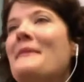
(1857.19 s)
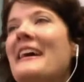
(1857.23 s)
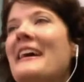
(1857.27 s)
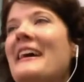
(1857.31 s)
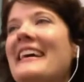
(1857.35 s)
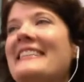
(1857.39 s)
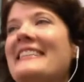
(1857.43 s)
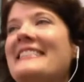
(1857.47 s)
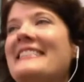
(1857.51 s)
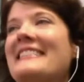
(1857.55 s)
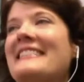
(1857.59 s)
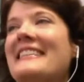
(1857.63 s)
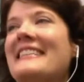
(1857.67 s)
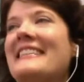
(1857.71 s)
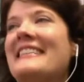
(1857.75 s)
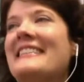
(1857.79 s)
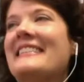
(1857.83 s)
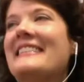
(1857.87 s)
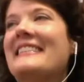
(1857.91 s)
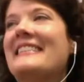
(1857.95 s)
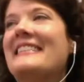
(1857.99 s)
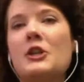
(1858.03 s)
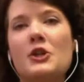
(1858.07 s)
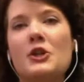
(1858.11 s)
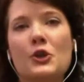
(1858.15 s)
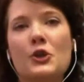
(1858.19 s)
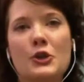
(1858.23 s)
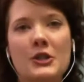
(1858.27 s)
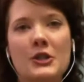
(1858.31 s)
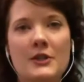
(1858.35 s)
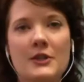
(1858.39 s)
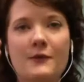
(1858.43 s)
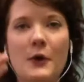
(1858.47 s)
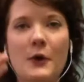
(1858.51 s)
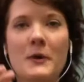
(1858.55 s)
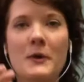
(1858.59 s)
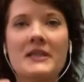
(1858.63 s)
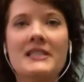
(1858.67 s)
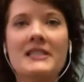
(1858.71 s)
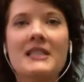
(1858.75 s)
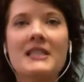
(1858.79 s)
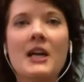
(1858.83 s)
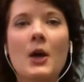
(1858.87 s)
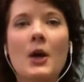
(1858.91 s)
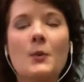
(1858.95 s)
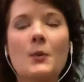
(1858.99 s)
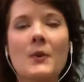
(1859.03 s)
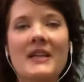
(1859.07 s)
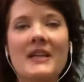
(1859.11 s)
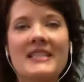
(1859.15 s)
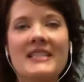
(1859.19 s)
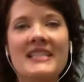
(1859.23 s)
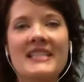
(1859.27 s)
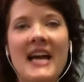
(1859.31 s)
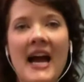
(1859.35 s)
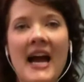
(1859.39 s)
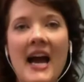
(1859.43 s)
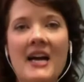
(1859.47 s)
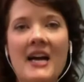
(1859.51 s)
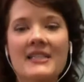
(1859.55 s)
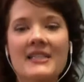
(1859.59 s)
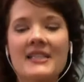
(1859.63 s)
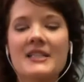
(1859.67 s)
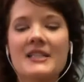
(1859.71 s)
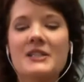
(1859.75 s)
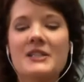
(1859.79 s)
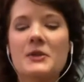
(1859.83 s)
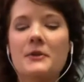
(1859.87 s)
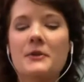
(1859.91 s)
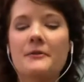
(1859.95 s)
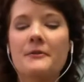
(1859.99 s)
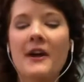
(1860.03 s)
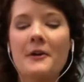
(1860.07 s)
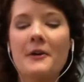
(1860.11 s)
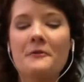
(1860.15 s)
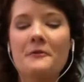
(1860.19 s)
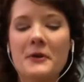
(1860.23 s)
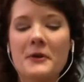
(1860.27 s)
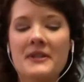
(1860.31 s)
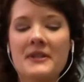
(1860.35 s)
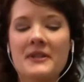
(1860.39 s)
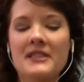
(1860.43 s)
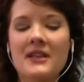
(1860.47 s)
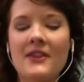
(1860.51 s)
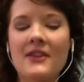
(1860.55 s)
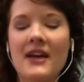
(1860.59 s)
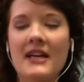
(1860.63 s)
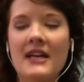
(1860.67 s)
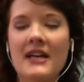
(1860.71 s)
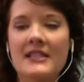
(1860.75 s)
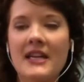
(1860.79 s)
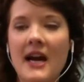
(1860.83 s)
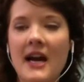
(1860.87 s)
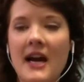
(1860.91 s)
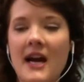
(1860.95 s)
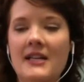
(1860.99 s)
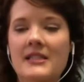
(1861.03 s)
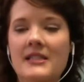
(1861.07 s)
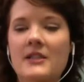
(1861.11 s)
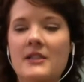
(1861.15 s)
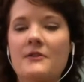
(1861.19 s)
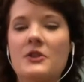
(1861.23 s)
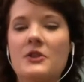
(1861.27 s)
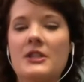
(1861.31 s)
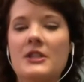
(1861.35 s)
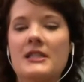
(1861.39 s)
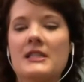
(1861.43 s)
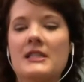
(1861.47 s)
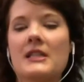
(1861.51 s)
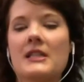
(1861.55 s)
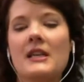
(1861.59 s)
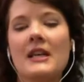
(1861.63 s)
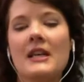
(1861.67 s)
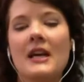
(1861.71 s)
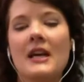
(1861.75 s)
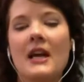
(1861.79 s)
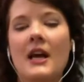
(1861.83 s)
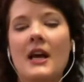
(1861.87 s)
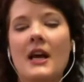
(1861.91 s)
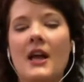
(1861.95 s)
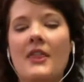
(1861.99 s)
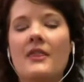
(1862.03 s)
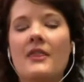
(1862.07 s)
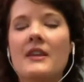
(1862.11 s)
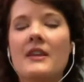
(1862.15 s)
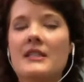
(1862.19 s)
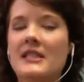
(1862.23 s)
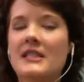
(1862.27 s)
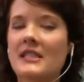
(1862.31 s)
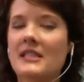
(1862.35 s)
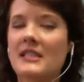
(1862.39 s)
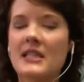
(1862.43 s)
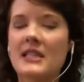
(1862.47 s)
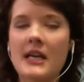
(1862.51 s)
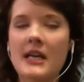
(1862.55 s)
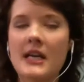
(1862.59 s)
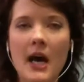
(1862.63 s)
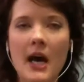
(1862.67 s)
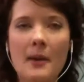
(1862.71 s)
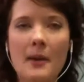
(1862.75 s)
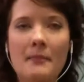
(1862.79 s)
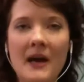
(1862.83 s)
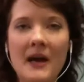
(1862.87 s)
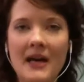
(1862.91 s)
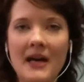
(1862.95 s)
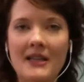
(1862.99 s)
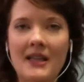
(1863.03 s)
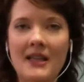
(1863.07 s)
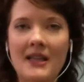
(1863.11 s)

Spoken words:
it's like you're just focusing on one task. And so if I focus on that task of just, this is the cup I